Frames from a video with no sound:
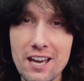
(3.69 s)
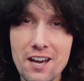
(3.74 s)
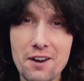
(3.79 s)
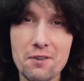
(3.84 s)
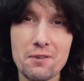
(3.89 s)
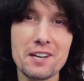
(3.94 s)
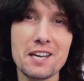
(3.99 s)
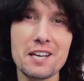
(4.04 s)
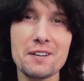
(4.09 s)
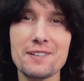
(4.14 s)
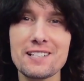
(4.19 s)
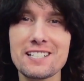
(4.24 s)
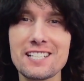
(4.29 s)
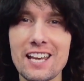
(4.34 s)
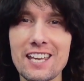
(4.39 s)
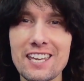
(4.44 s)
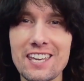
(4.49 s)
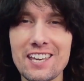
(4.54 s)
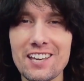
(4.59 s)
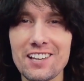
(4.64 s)
We're going to be
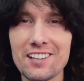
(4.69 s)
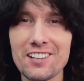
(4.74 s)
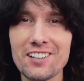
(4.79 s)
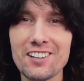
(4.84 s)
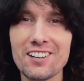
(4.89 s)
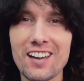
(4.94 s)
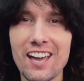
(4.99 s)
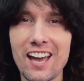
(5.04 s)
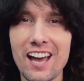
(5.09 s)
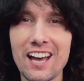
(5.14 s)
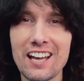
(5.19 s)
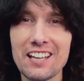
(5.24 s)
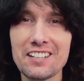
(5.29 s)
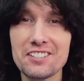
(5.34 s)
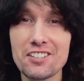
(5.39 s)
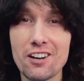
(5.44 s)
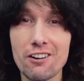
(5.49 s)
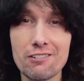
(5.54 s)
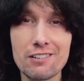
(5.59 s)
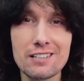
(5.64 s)
taking a look at
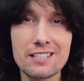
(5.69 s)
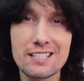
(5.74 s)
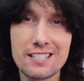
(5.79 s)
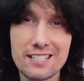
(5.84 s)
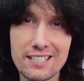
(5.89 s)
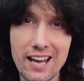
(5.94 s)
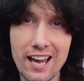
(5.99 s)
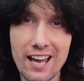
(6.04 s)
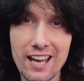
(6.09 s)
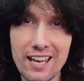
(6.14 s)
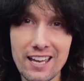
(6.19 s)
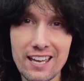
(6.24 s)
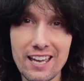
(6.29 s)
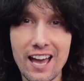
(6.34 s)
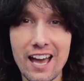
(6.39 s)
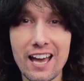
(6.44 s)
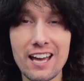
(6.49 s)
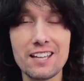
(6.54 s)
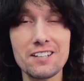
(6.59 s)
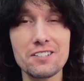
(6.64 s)
Doris Day
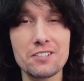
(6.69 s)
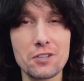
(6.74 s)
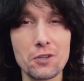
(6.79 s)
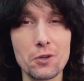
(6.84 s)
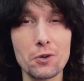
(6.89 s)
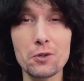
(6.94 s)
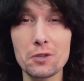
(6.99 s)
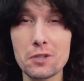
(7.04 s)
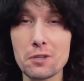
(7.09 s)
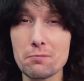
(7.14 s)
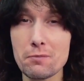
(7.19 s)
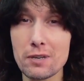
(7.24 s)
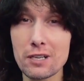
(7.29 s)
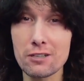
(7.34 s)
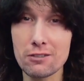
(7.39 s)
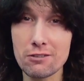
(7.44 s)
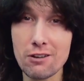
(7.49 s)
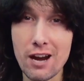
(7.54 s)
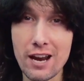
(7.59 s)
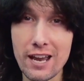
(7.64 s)
and Gordon
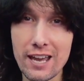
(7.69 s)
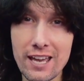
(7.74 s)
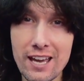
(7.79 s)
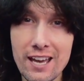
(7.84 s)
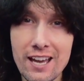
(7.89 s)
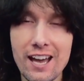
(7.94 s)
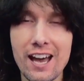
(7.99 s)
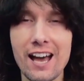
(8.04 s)
MacRae,